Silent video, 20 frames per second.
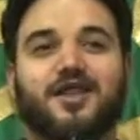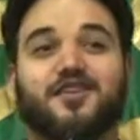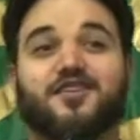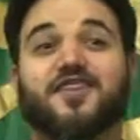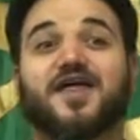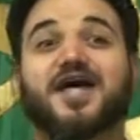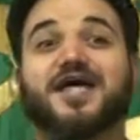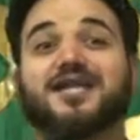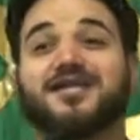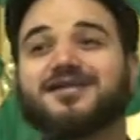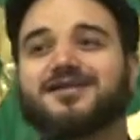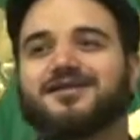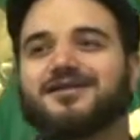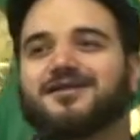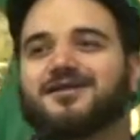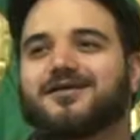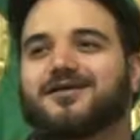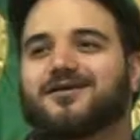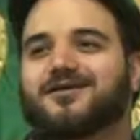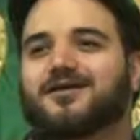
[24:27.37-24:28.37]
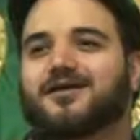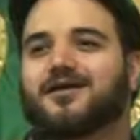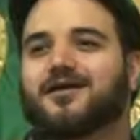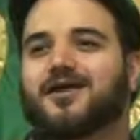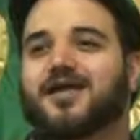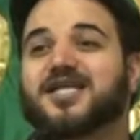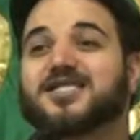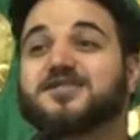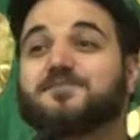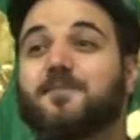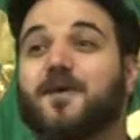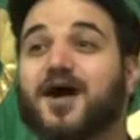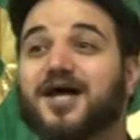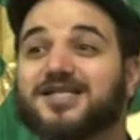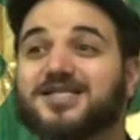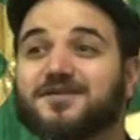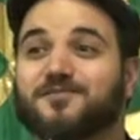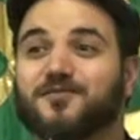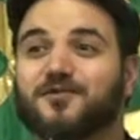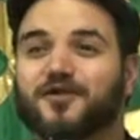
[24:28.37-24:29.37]
Then it's
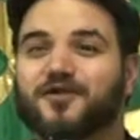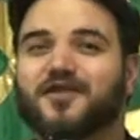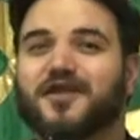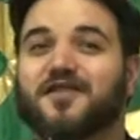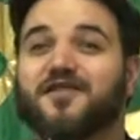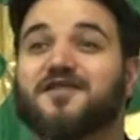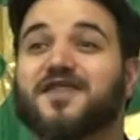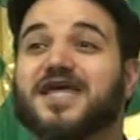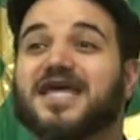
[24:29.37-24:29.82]
possible that